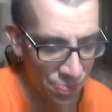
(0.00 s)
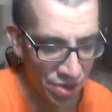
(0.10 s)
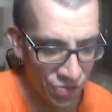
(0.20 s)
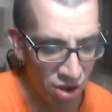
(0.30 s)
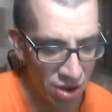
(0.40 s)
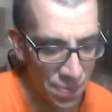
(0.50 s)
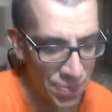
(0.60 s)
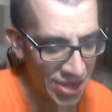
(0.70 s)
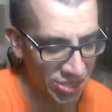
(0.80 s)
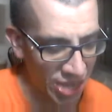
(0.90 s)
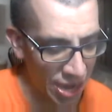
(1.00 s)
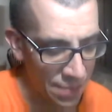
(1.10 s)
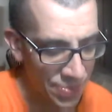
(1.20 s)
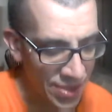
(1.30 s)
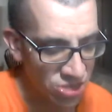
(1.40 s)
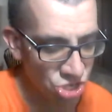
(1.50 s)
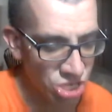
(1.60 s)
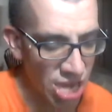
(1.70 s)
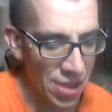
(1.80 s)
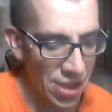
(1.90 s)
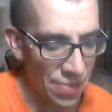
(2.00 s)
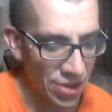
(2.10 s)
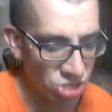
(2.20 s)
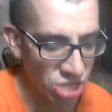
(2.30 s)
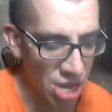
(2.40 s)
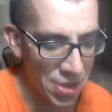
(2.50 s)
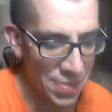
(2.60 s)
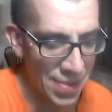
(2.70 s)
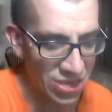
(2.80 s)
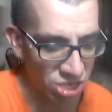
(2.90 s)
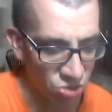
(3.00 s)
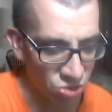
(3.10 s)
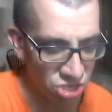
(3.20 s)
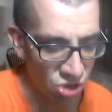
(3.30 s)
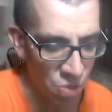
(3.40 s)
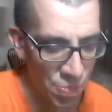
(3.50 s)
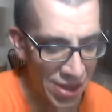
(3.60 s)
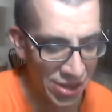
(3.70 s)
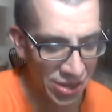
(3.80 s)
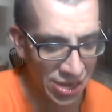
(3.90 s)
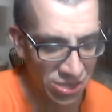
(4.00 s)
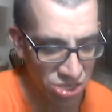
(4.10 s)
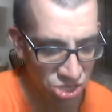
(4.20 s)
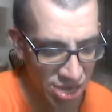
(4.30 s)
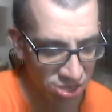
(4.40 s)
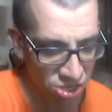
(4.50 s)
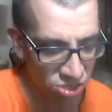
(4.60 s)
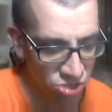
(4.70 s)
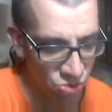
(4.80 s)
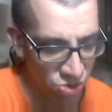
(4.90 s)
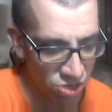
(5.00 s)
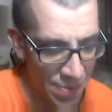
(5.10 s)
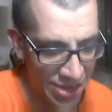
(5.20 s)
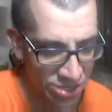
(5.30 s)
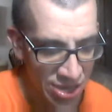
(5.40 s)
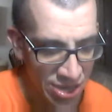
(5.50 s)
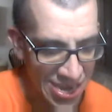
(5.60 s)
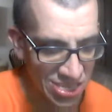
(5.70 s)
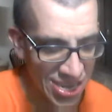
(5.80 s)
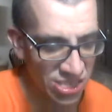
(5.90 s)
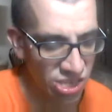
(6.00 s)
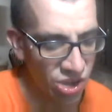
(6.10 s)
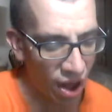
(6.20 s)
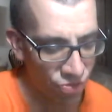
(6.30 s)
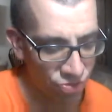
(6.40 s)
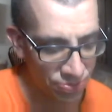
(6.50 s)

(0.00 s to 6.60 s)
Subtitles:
the fallen Pentagon. Sammy Sammy makes the quest to hold Pentagon as he starts undoing the mask. He takes it off.